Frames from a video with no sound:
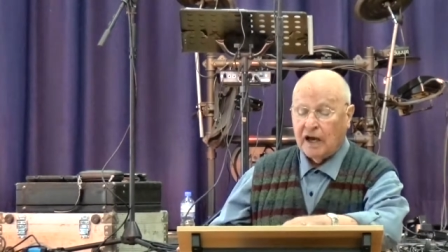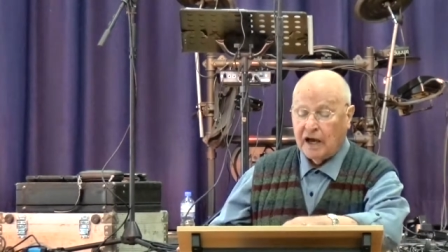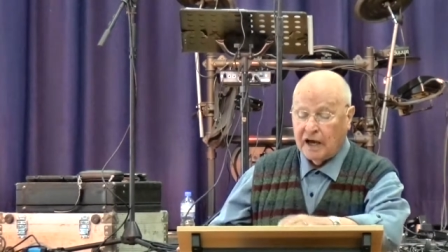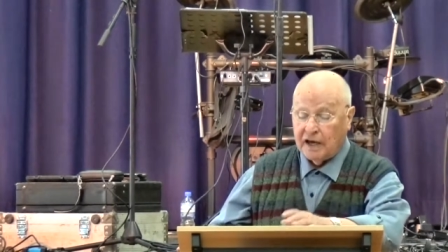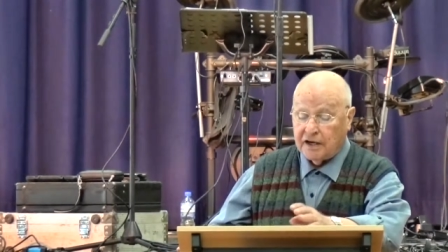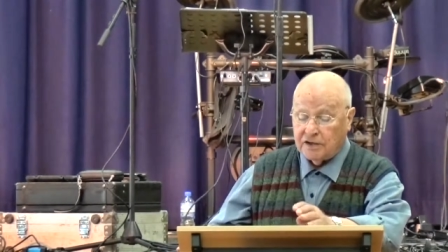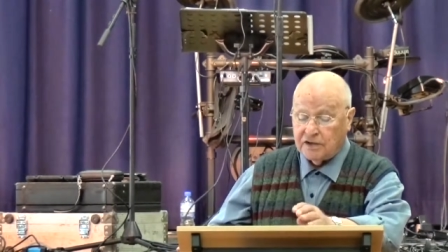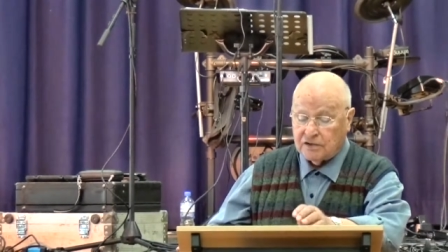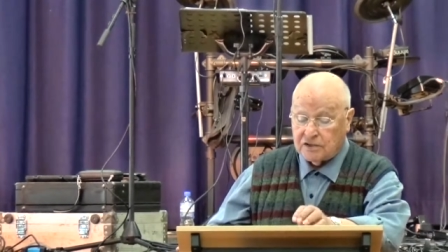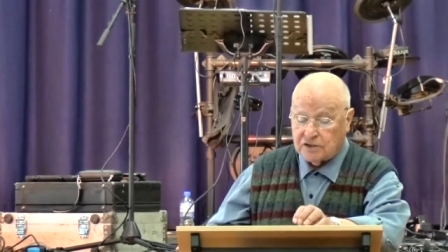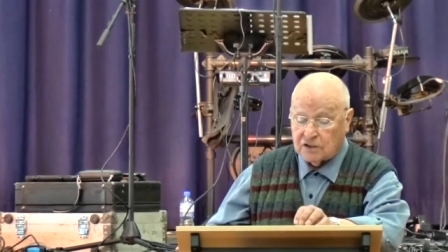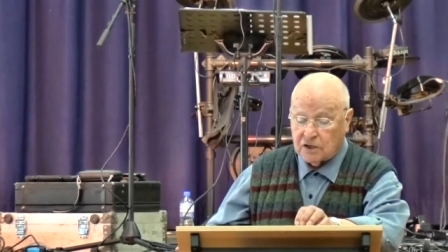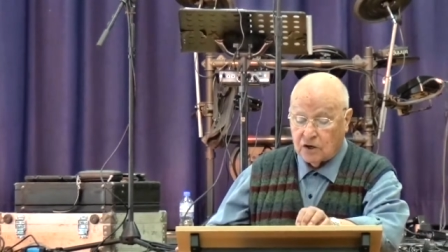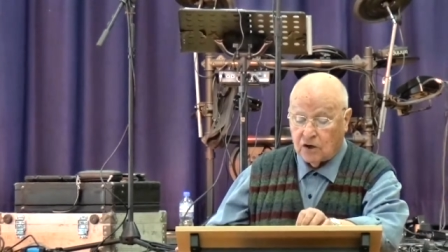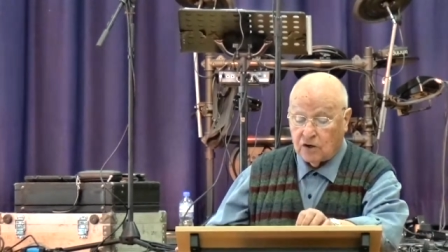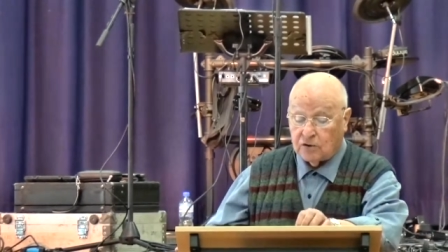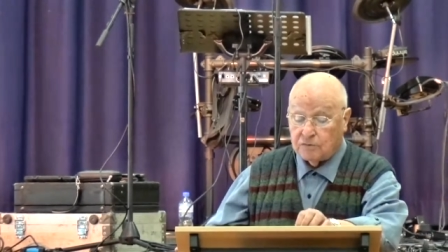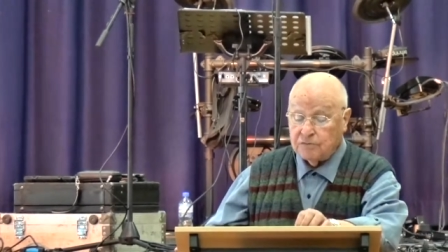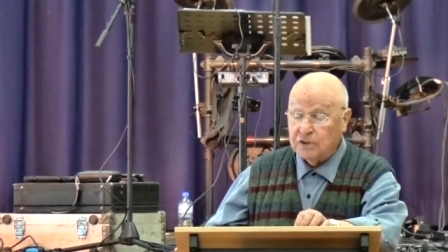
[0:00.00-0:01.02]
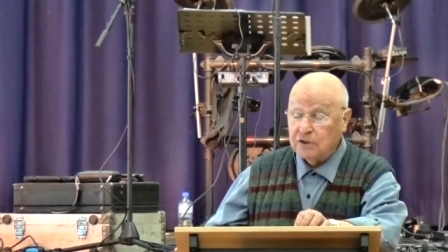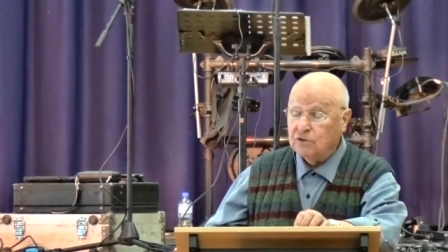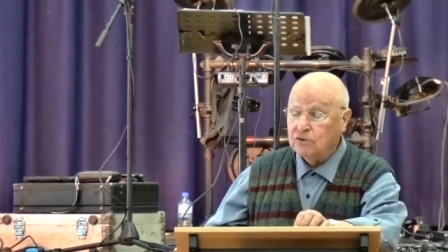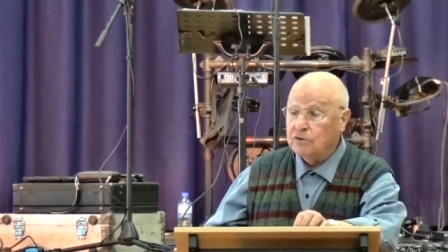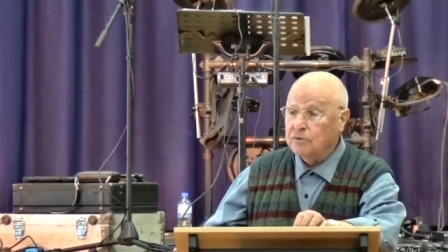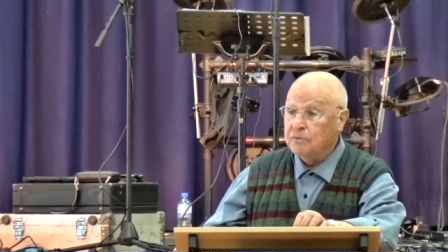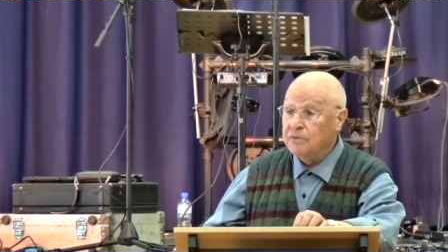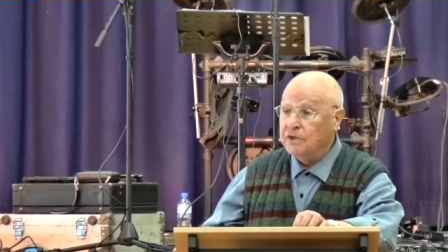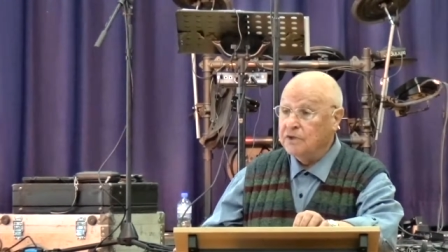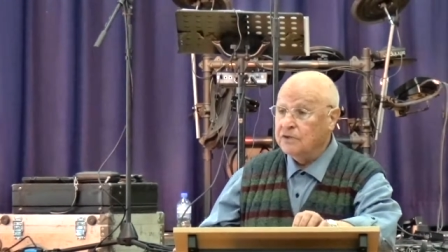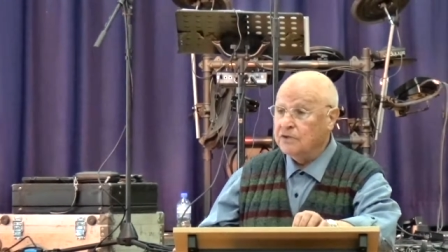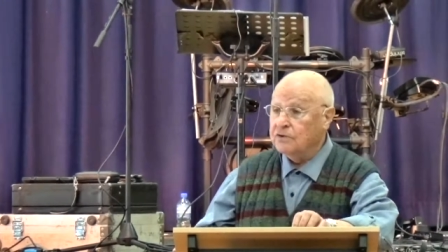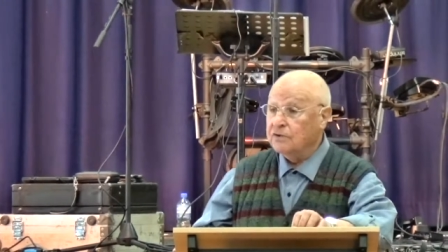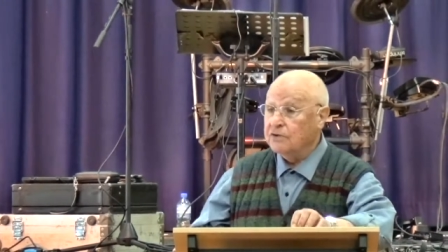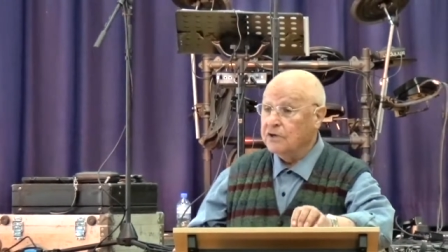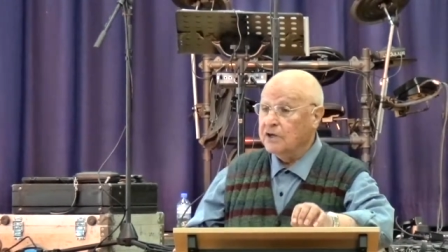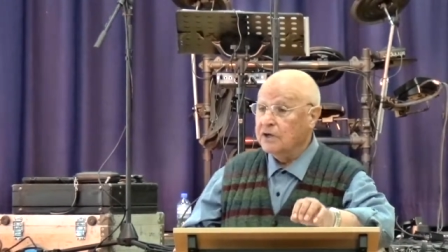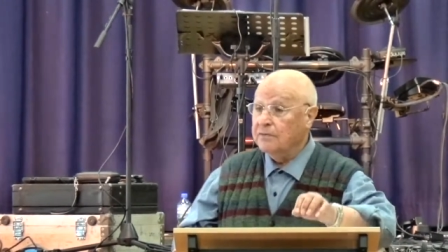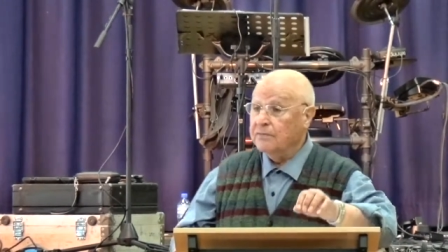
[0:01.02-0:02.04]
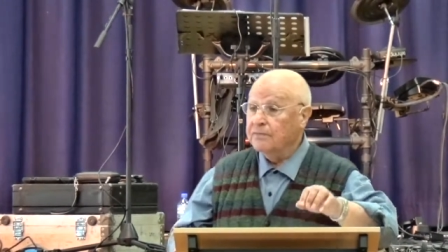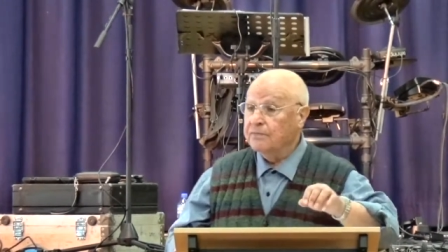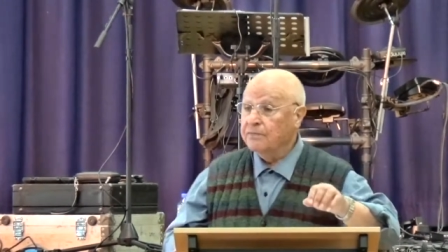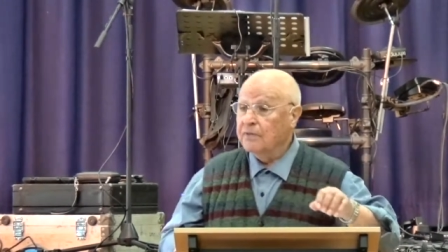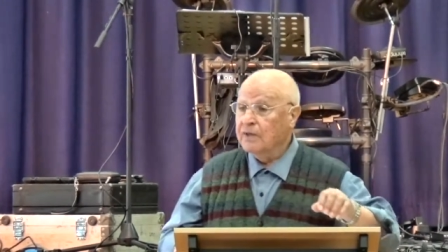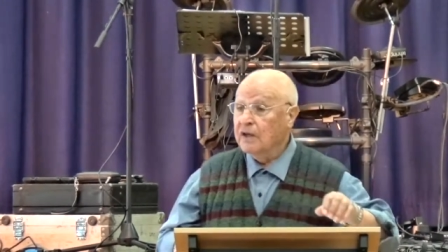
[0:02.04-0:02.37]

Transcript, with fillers: and He called me to the ministry.